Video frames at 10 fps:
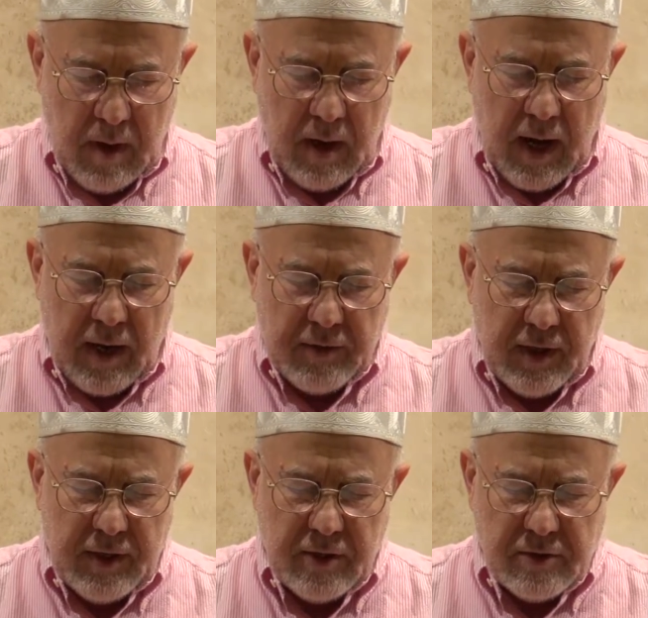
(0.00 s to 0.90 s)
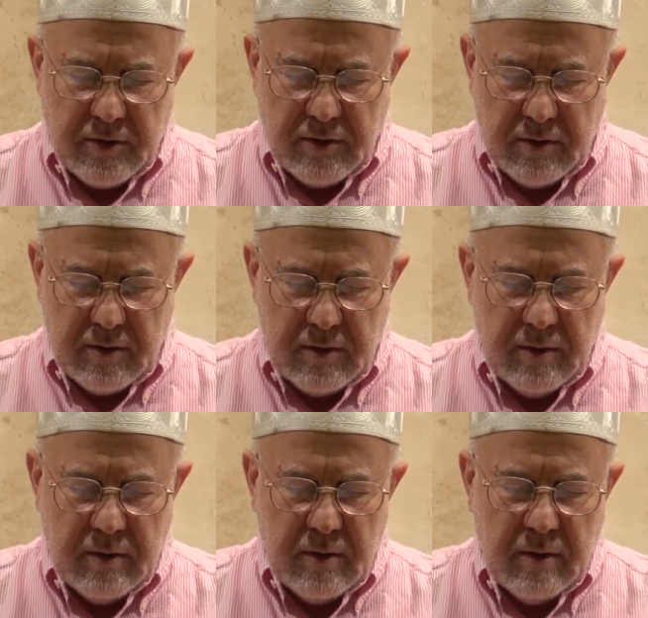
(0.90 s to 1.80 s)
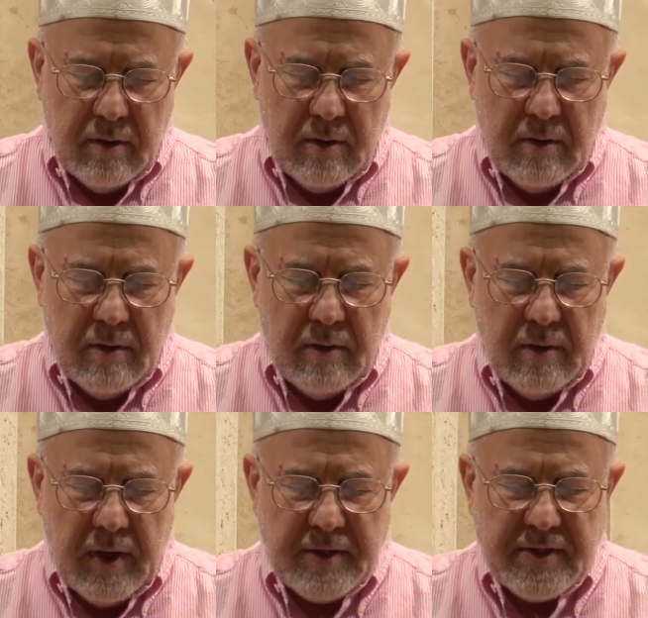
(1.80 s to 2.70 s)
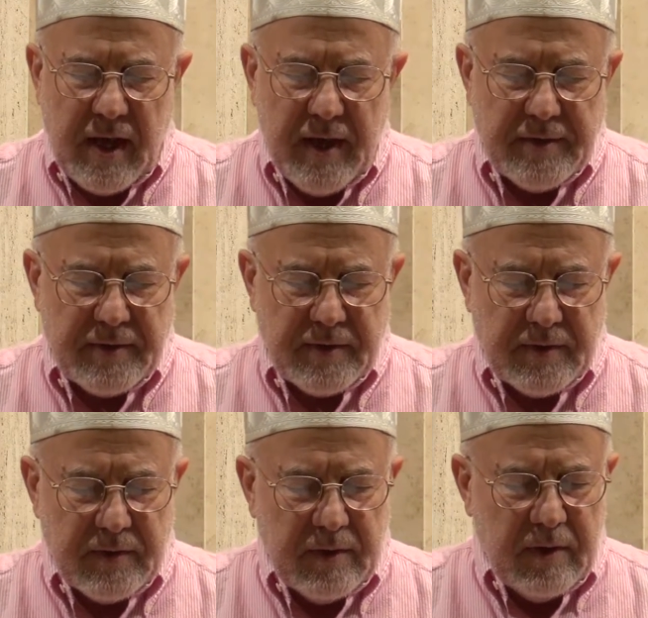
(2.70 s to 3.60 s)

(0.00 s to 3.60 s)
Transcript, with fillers: And in it, it says,